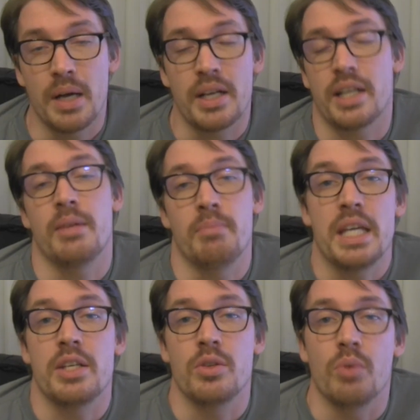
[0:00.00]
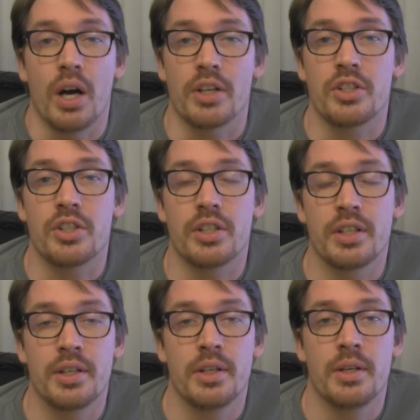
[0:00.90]
I'm not going to make you watch
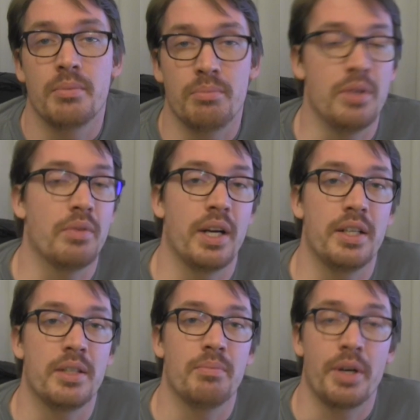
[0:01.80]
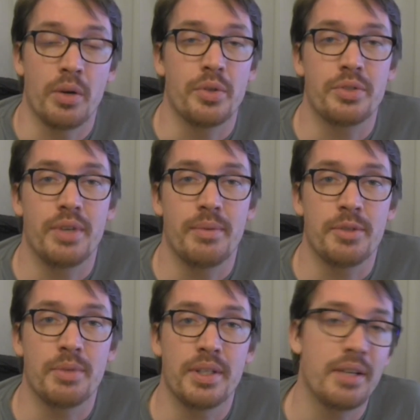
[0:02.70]
me write my whole
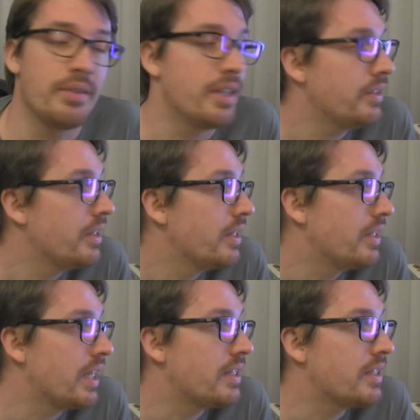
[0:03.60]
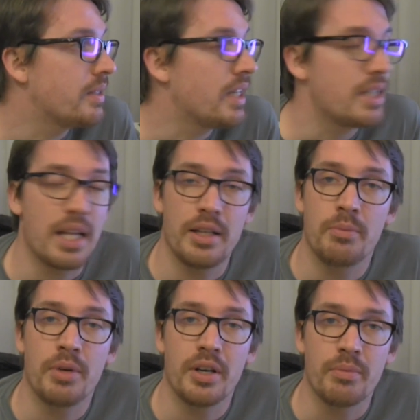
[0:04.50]
script. But anyway, that's that
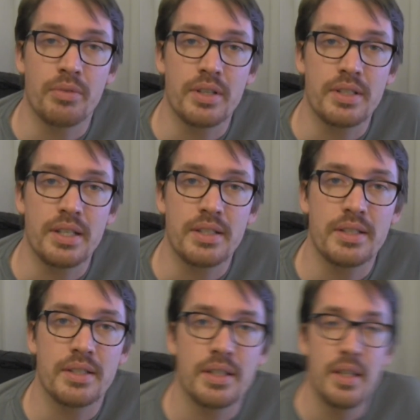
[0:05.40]
little part of the process.